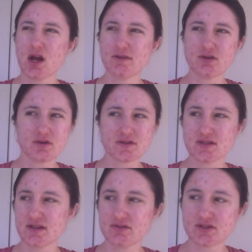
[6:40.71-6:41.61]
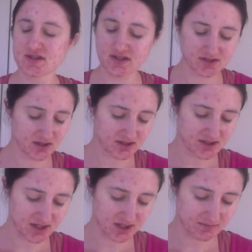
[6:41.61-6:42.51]
I've noticed this ever since I started
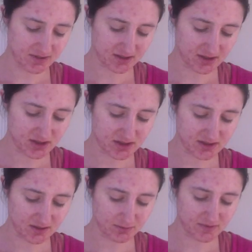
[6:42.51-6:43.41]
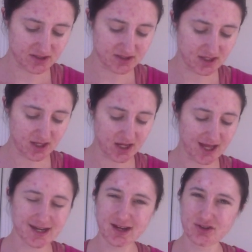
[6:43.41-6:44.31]
taking methylation supplements, that
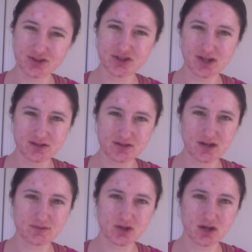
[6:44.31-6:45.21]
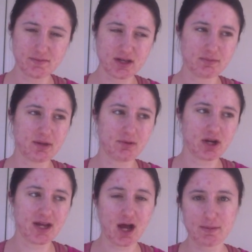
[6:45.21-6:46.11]
any other changes that I'm trying to make in my
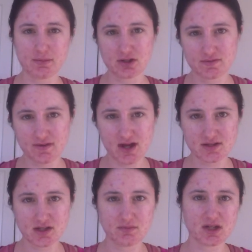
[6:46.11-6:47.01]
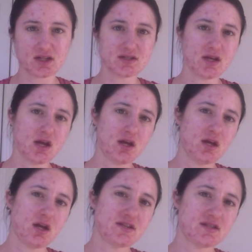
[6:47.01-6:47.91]
body happen much faster, because
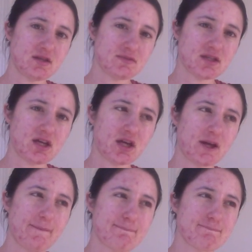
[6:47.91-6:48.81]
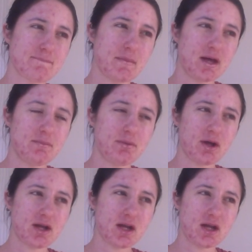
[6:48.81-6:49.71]
it seems like my
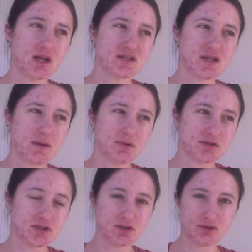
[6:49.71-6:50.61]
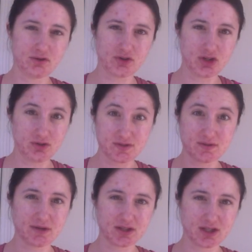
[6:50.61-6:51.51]
body is able to use the
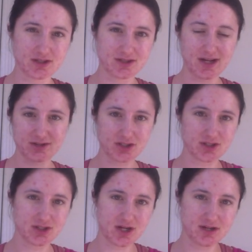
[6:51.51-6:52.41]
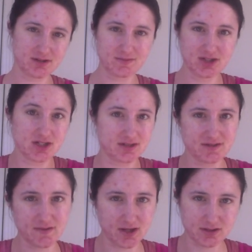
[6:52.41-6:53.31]
methylation to actually change my genes
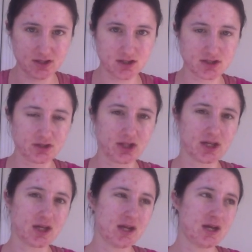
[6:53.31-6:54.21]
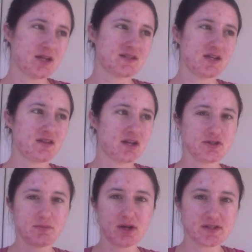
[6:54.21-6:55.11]
faster. So, like, say that I
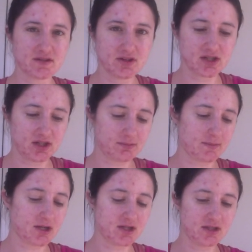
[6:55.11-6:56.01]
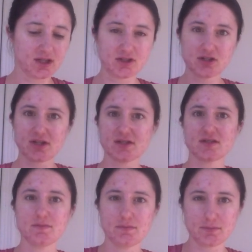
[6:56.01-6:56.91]
do positive thinking, my body, like,
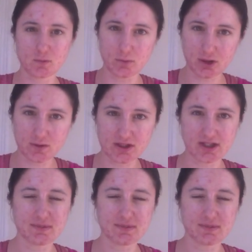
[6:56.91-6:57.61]
adjusts more quickly.